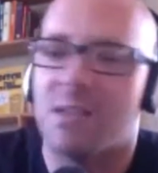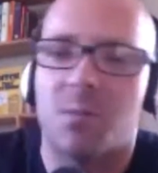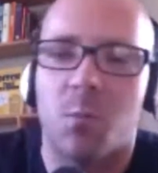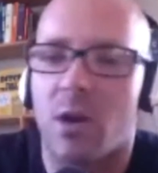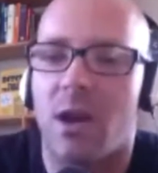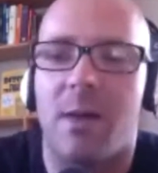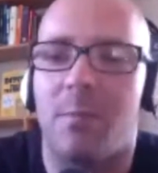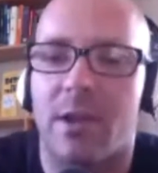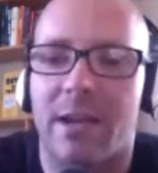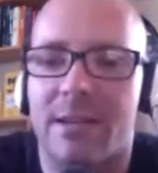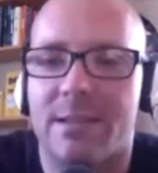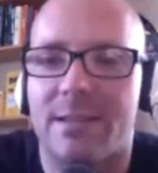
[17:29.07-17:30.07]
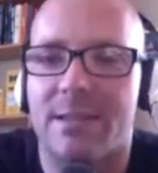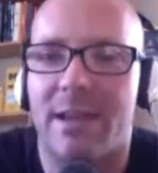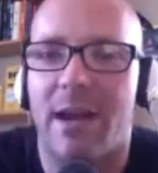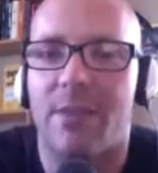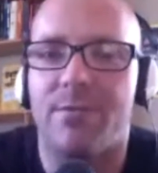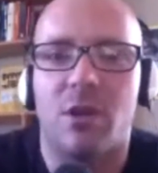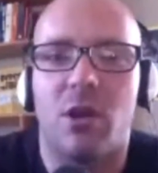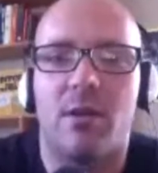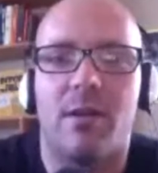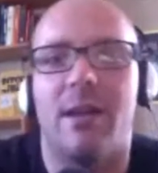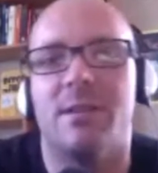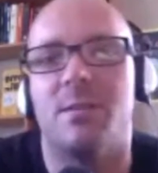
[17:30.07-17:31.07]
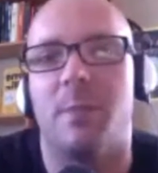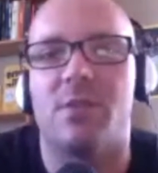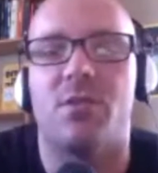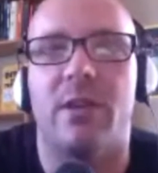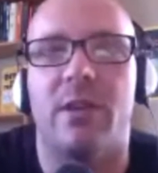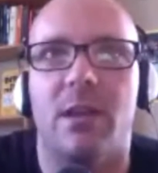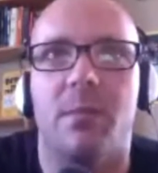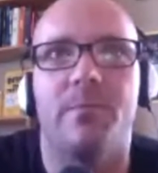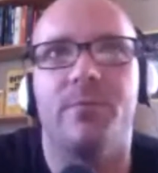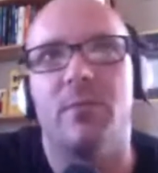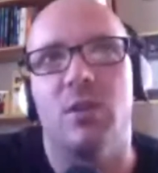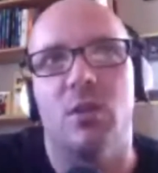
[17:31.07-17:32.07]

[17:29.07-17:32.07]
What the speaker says: it's more complicated stuff, they're especially,